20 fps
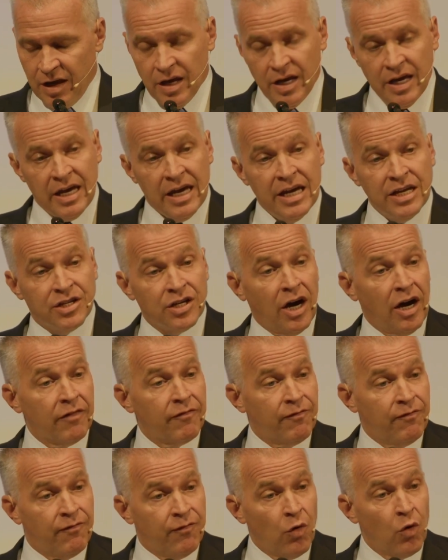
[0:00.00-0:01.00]
He
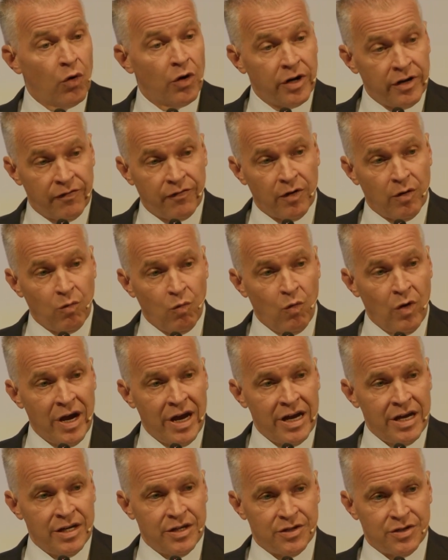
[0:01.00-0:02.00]
taught 4 different
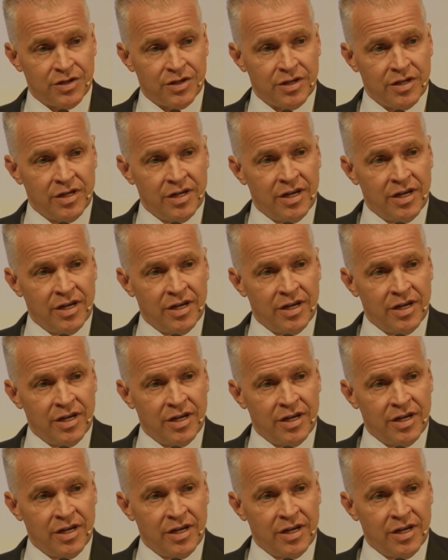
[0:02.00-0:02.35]
ways.